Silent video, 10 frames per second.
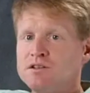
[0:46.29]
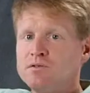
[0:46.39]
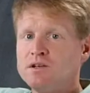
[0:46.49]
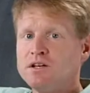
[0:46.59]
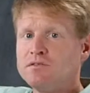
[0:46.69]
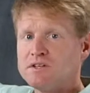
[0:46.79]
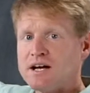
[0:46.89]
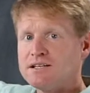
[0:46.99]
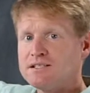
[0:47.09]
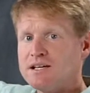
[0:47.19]
you give,
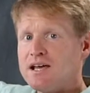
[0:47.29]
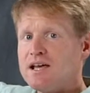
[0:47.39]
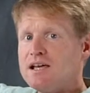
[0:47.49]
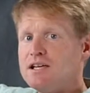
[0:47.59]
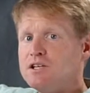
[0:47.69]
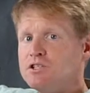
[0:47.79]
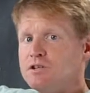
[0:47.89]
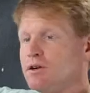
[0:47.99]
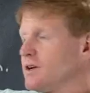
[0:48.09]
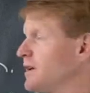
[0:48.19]
dat, he, she,
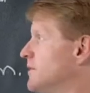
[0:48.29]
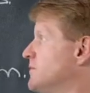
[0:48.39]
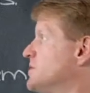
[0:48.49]
it gives.